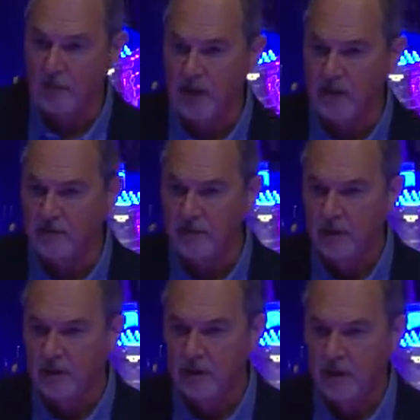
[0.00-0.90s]
believe,
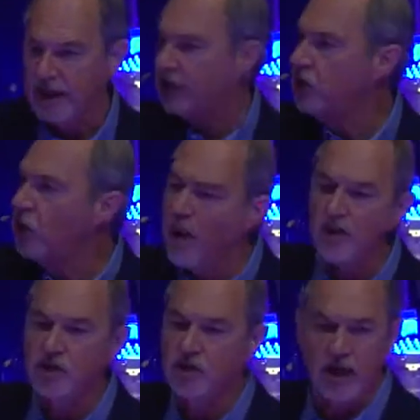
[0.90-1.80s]
like no
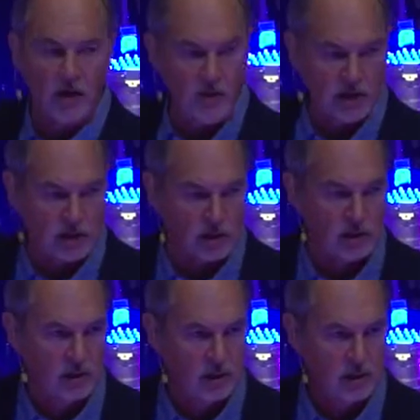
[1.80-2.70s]
other generation,
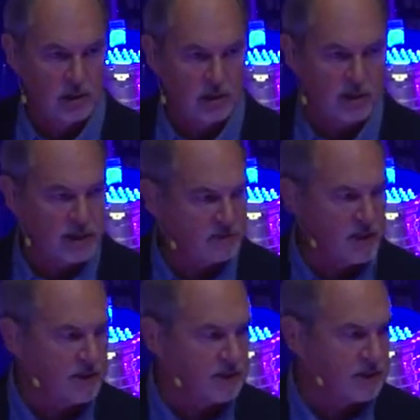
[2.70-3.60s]
to
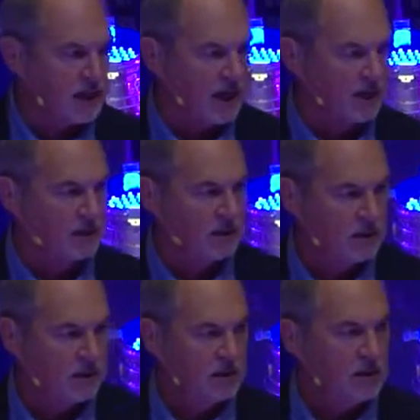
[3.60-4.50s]
experience that.
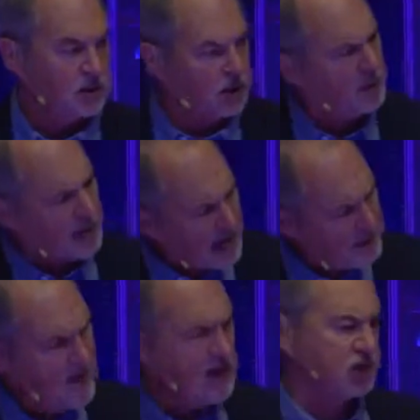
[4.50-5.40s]
Do you know what
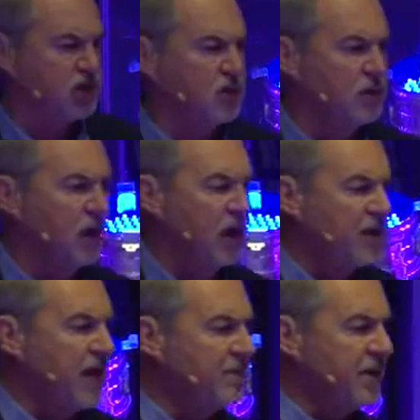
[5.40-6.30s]
that makes you?
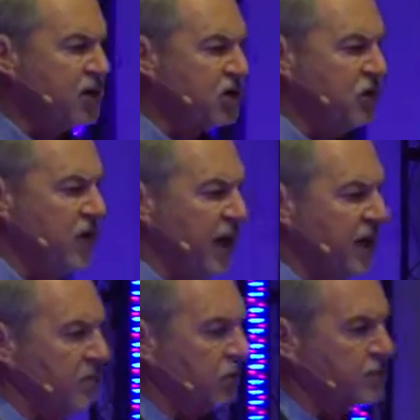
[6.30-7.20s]
That makes you and
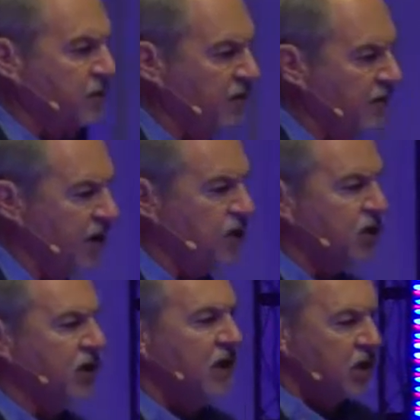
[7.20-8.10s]
I the most
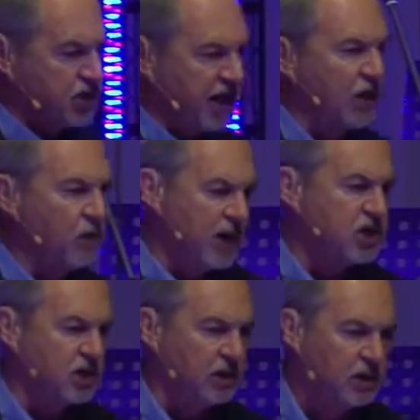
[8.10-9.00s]
privileged
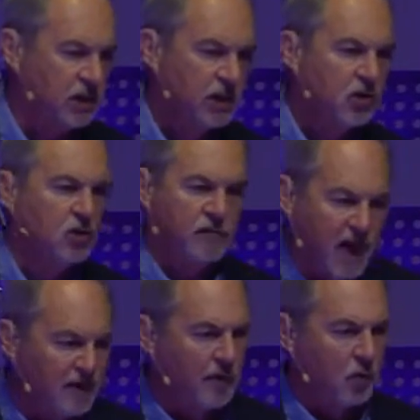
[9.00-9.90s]
generation who've
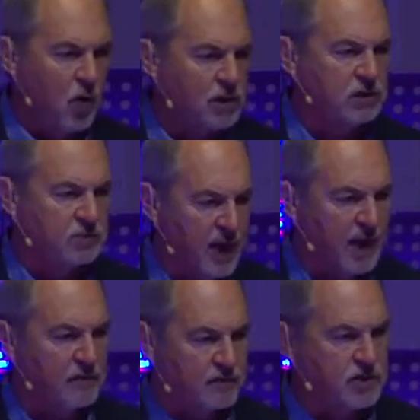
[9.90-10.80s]
ever walked the
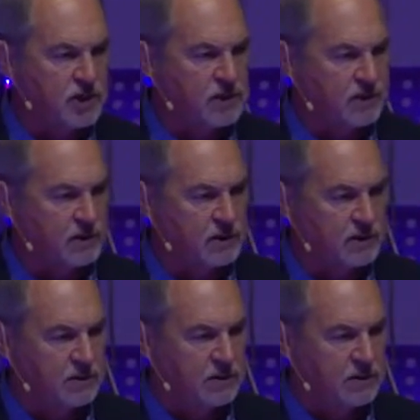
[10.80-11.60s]
planet for Jesus.